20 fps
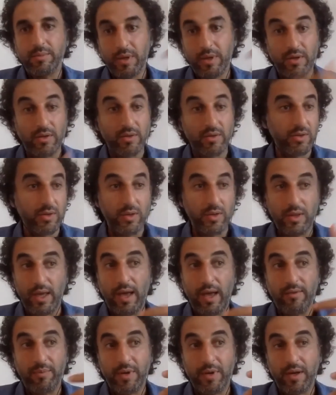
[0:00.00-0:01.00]
because they
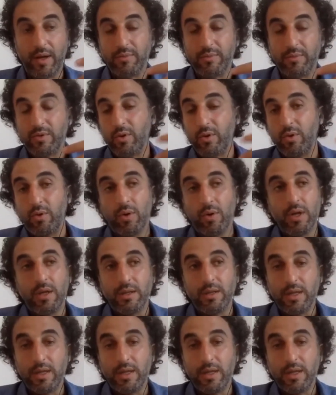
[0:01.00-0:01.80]
have become so